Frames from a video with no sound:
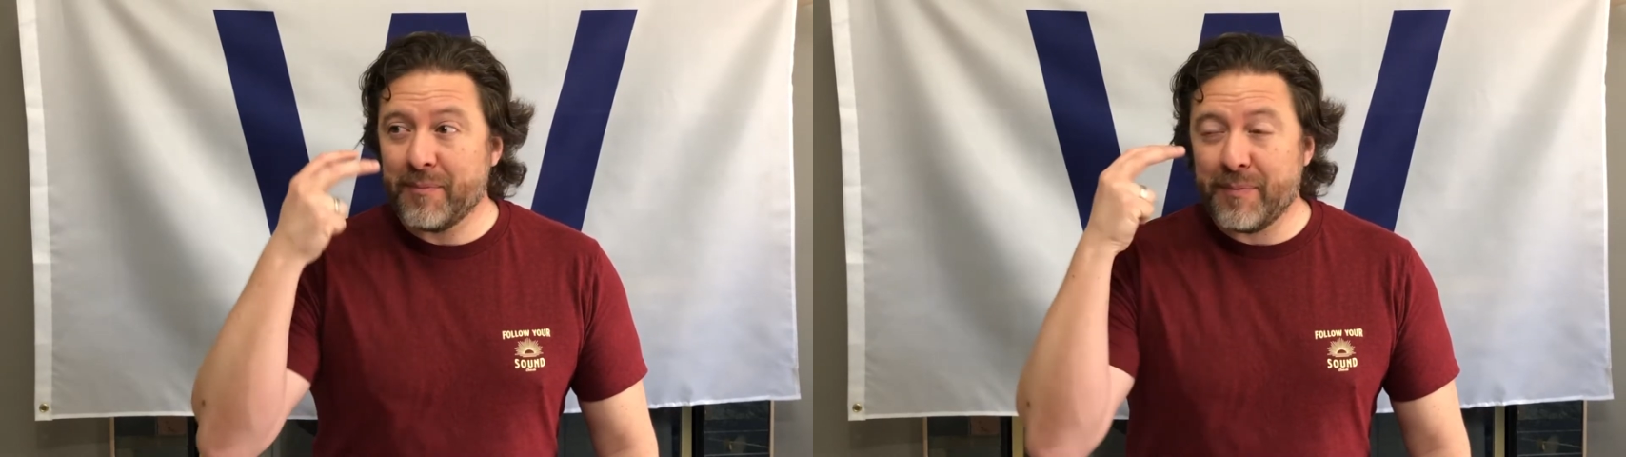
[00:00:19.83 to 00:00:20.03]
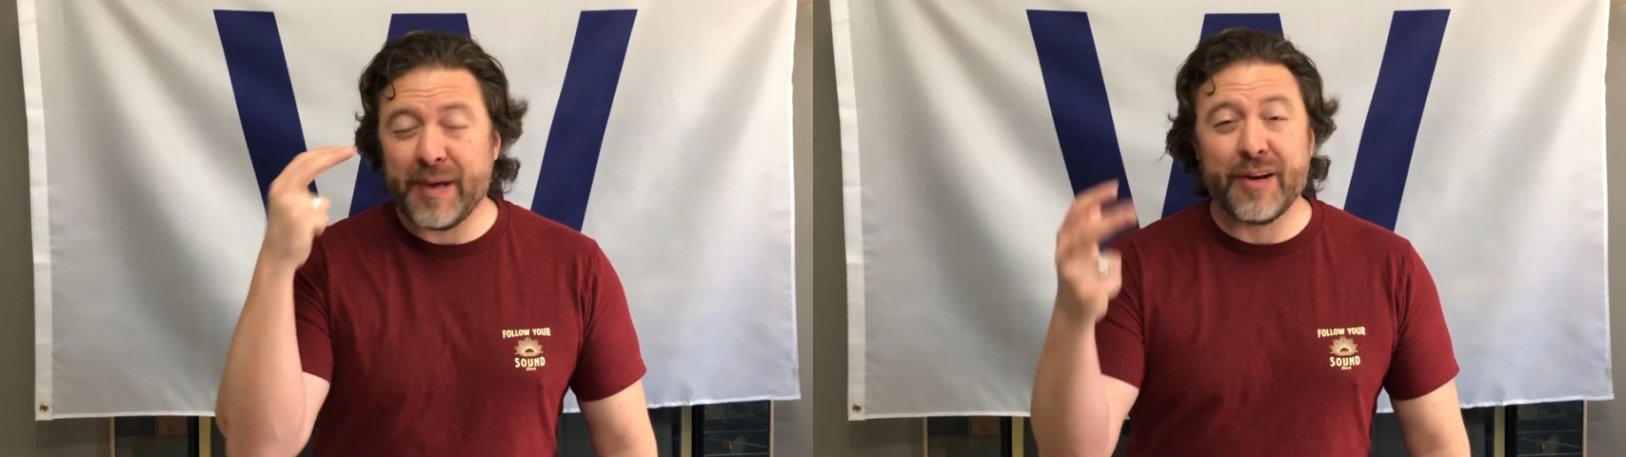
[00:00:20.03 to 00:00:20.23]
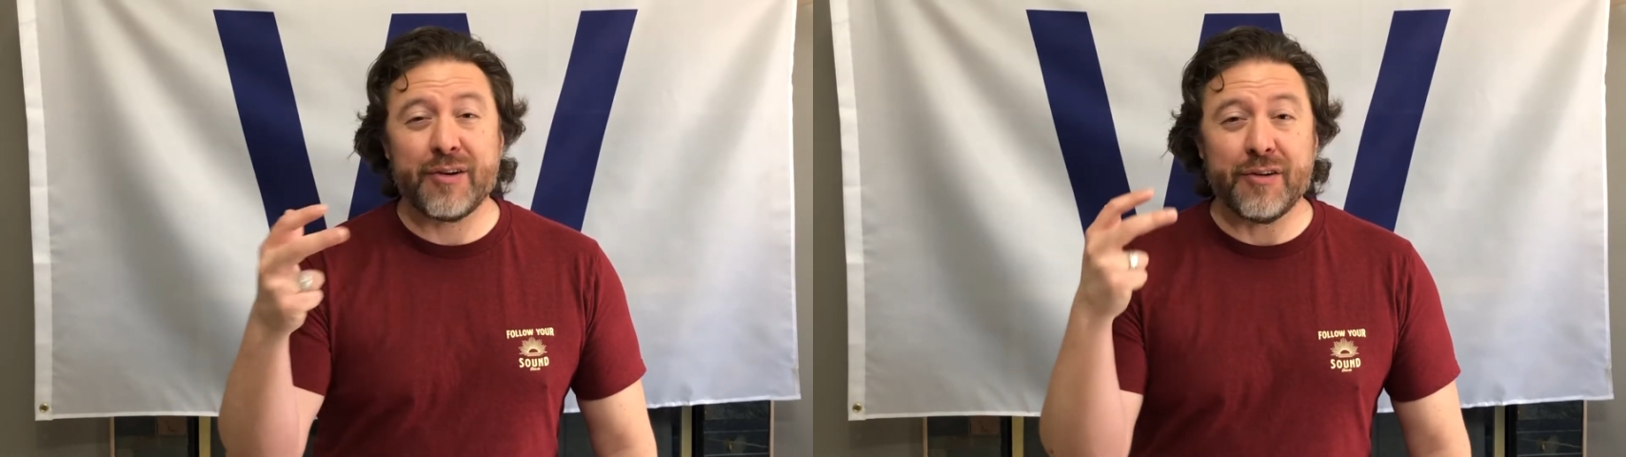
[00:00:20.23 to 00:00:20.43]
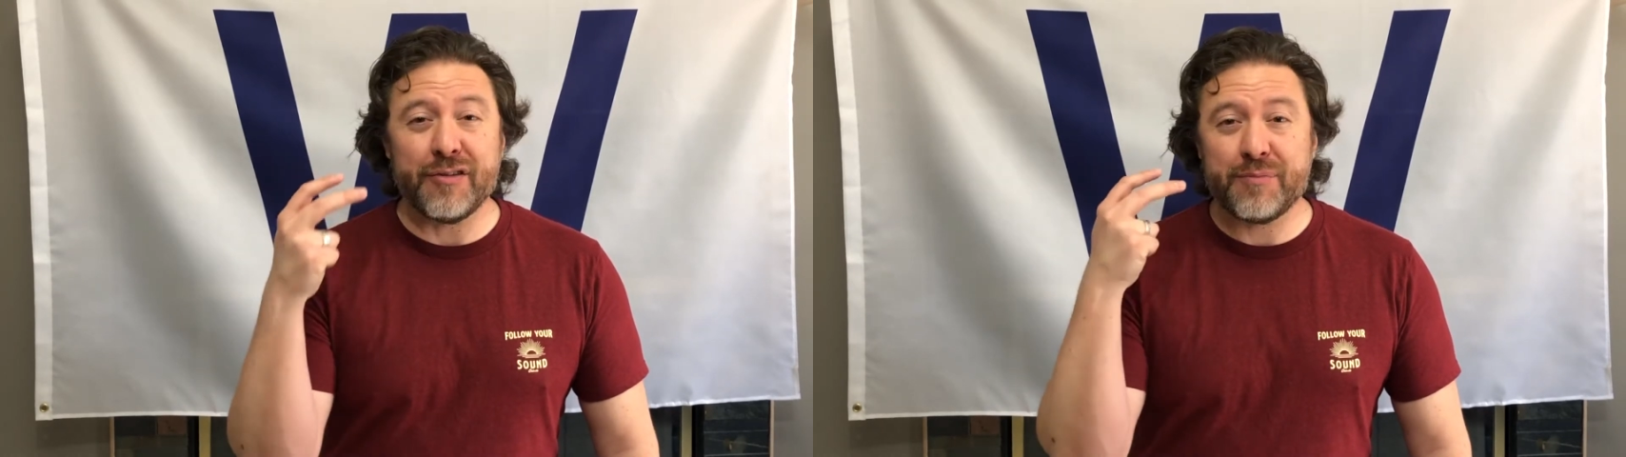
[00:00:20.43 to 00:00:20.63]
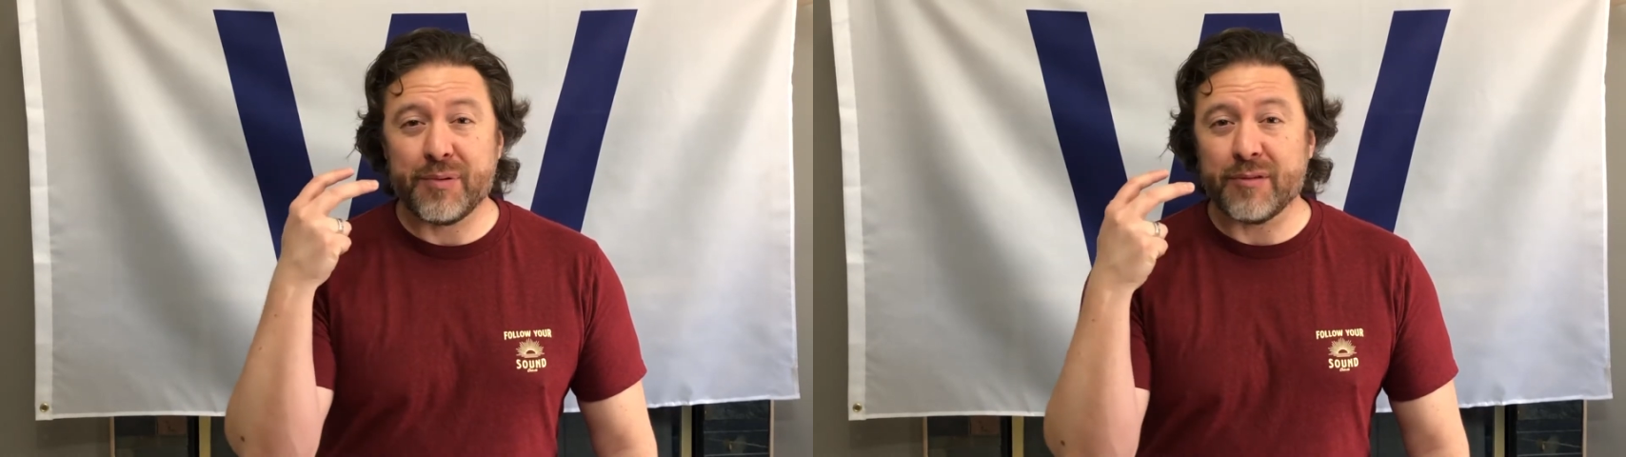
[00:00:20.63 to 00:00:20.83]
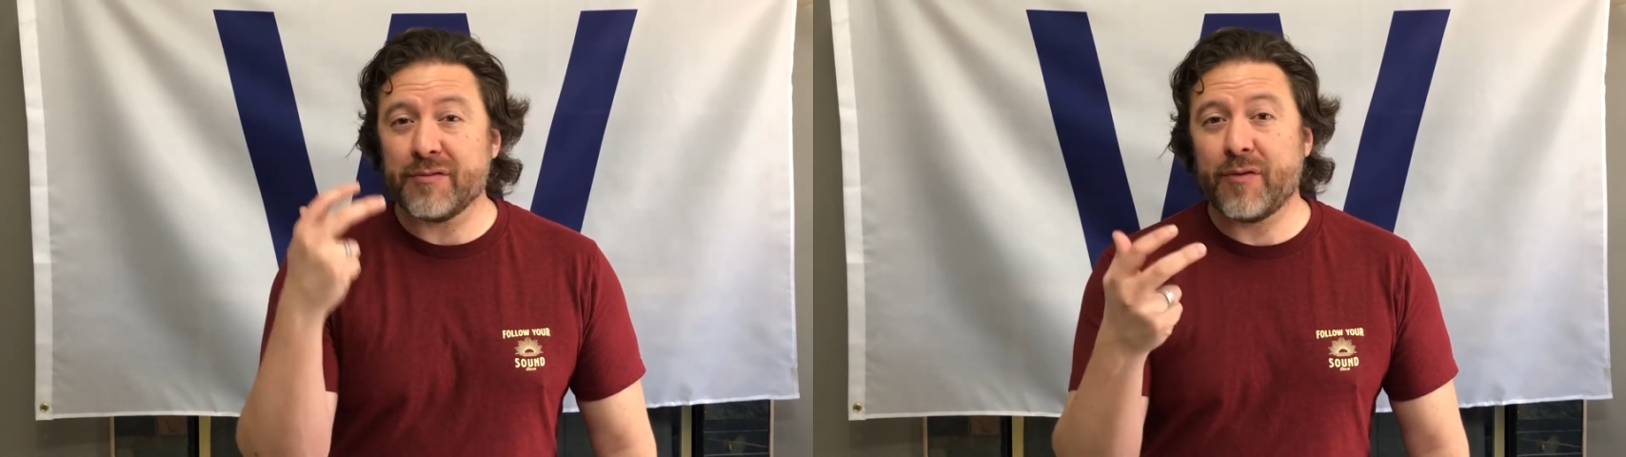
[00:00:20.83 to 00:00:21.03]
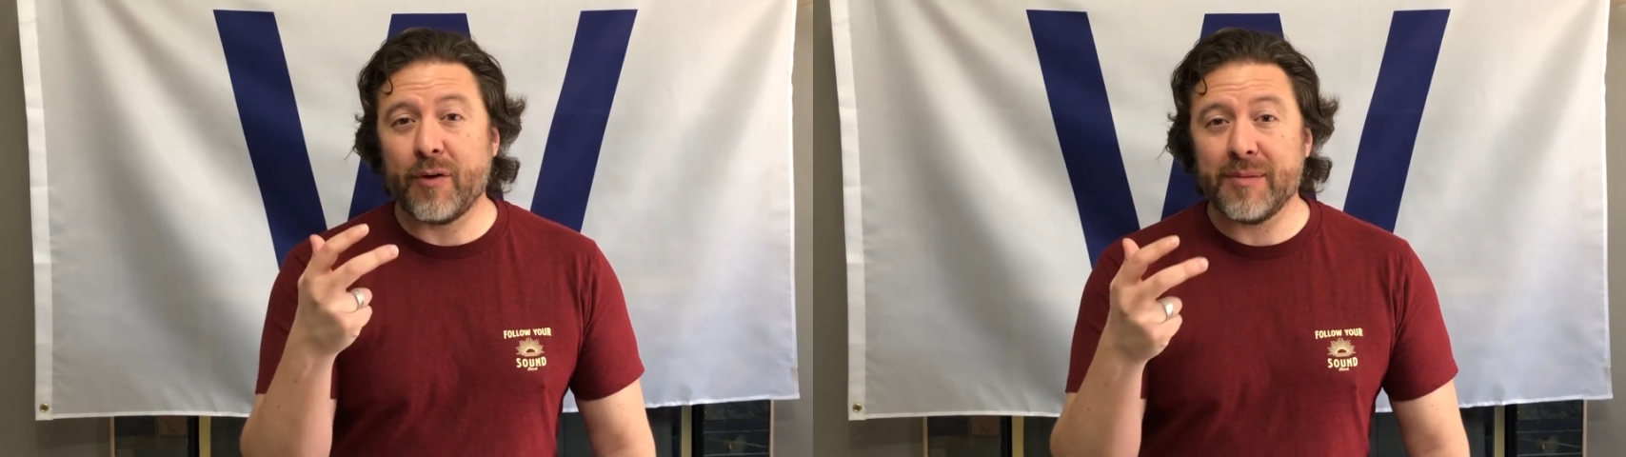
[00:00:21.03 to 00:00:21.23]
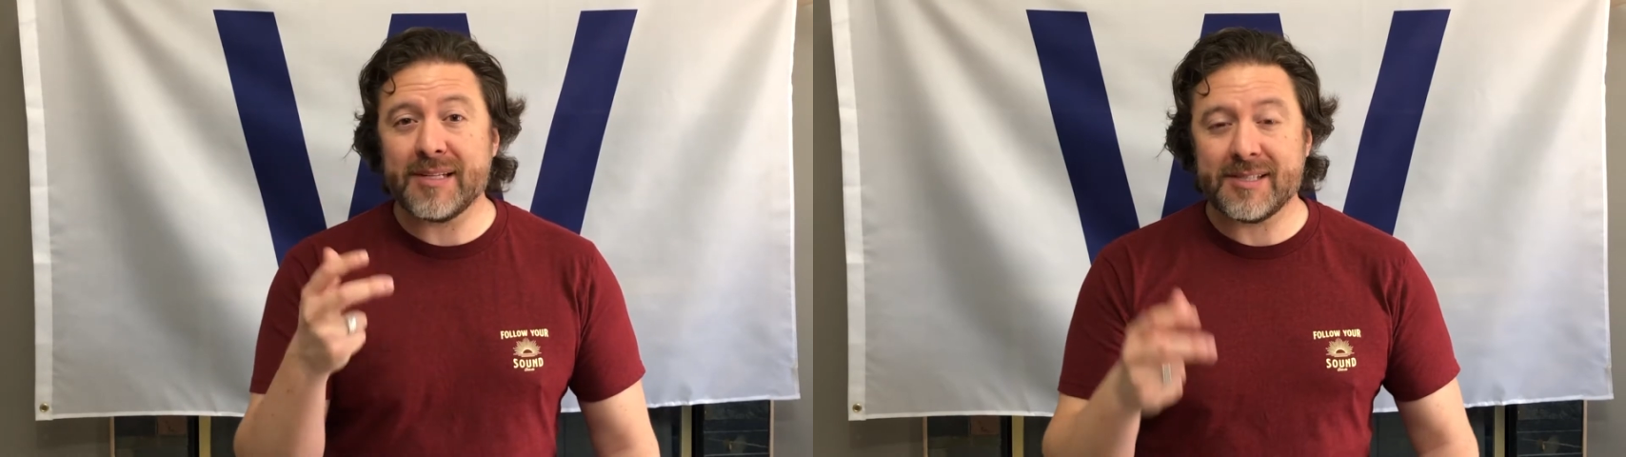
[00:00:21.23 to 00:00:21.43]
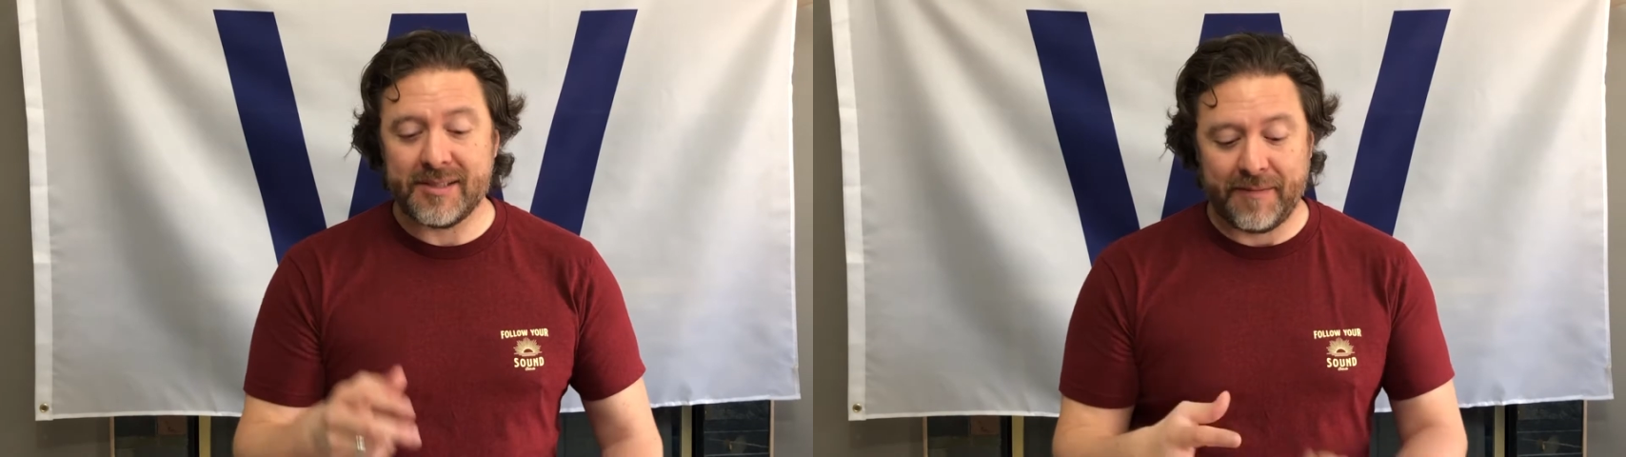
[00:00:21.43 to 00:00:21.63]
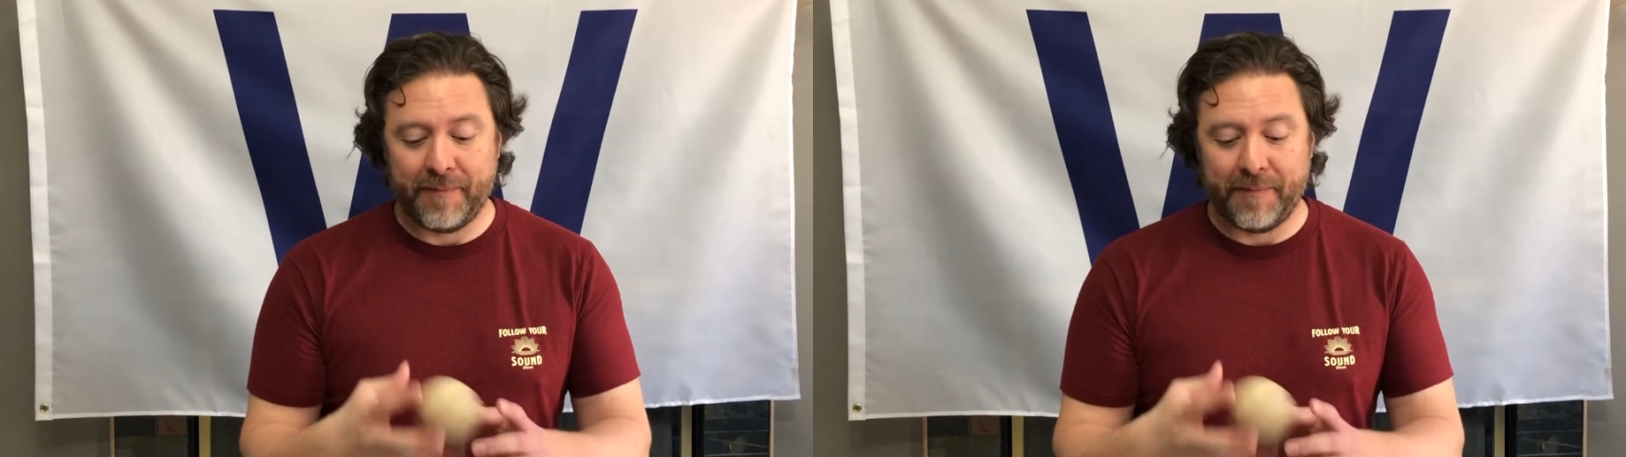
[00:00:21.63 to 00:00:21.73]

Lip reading: pinnacle of performance?